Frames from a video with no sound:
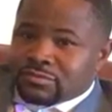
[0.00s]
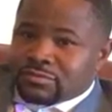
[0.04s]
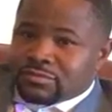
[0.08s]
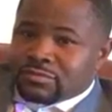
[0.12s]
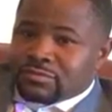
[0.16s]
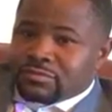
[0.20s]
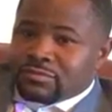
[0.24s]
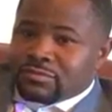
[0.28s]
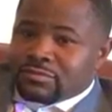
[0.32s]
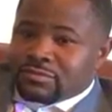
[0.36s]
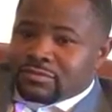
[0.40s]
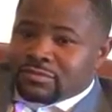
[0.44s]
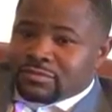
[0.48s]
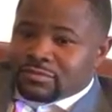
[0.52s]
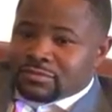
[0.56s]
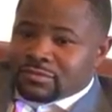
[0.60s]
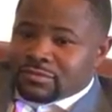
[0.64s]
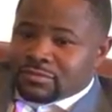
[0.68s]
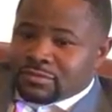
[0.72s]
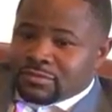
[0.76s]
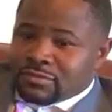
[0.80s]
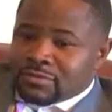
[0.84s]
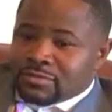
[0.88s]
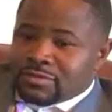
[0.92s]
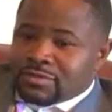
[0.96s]

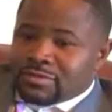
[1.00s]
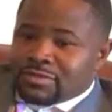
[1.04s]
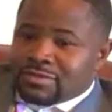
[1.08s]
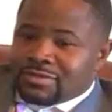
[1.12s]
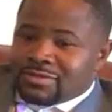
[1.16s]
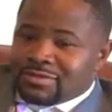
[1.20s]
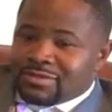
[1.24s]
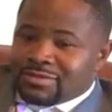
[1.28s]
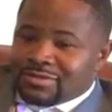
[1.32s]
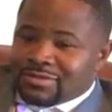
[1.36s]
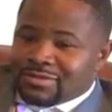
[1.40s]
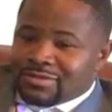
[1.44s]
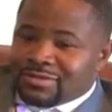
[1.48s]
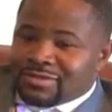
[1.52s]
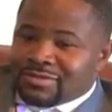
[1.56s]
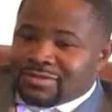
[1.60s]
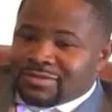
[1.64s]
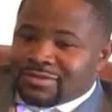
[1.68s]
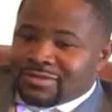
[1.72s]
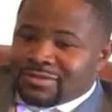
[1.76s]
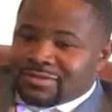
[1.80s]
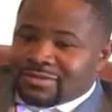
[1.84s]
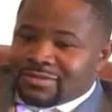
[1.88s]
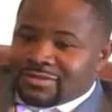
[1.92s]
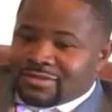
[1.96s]

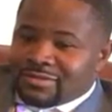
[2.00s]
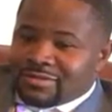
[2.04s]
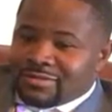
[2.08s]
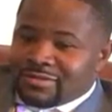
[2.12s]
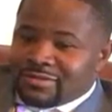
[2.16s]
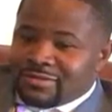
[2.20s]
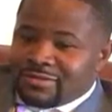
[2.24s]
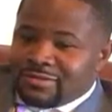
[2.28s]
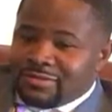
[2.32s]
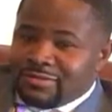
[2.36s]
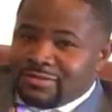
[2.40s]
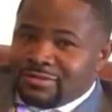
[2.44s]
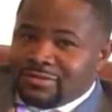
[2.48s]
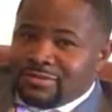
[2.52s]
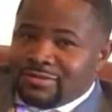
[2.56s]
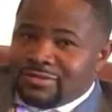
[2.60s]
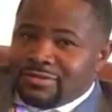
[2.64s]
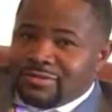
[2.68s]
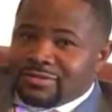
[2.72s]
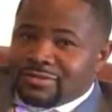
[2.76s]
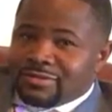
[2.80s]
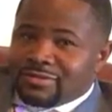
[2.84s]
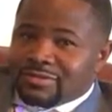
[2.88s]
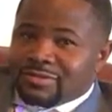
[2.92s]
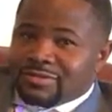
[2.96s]
(silent)